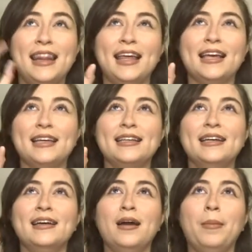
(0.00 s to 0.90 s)

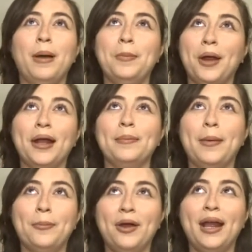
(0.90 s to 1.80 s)
my
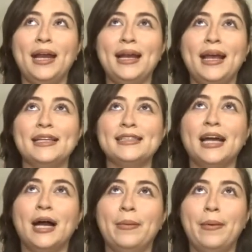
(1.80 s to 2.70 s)
brain has
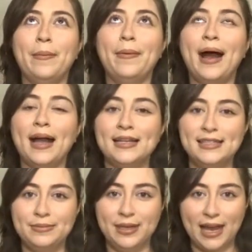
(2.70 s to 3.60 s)
come back
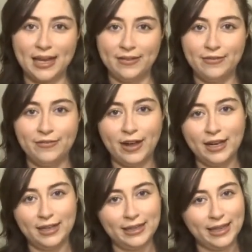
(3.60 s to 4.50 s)
to me. I can
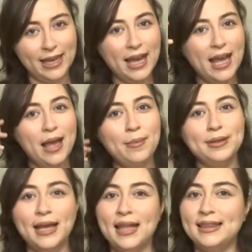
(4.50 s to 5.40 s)
finally
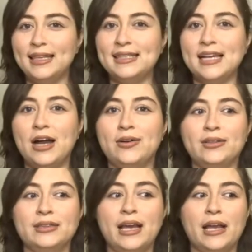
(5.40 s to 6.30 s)
plan things out
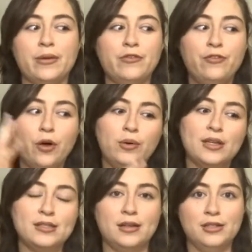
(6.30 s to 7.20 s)
and like
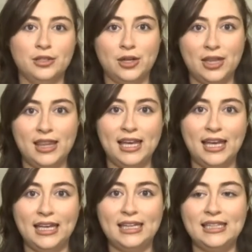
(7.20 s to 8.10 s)
focus on certain
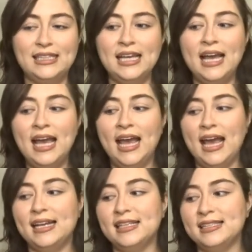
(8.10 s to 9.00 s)
things,
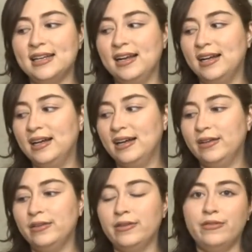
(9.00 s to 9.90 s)
and it's not
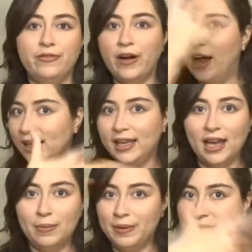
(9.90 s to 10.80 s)
foggy
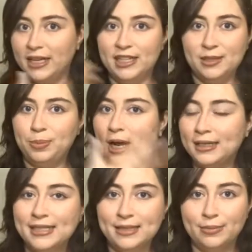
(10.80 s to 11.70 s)
up in here. This
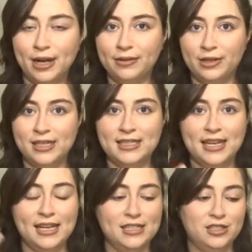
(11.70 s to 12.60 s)
pregnancy brain, I want to
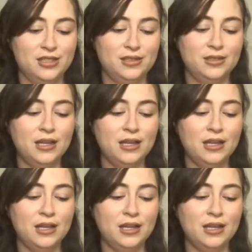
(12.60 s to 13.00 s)
say, has just